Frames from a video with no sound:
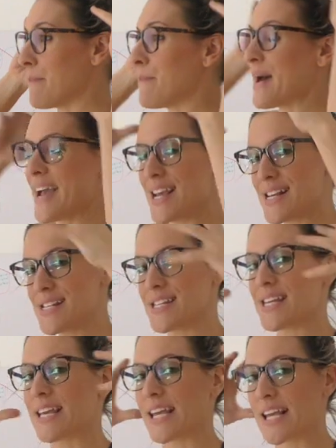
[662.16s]

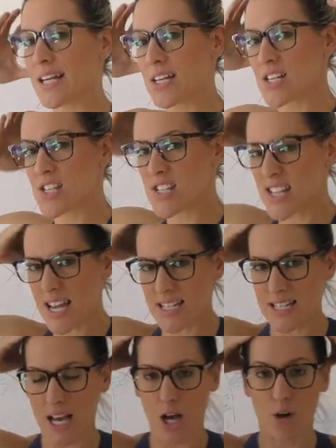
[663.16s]
amazing
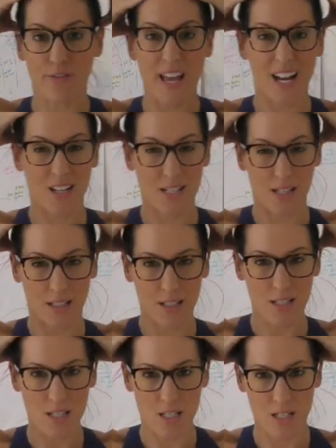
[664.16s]
center of
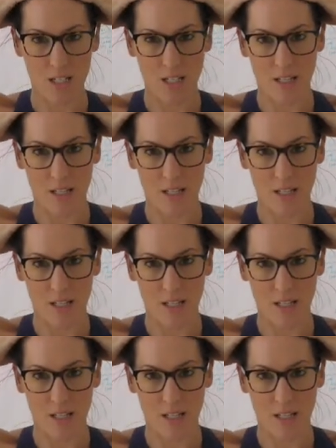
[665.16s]
excellence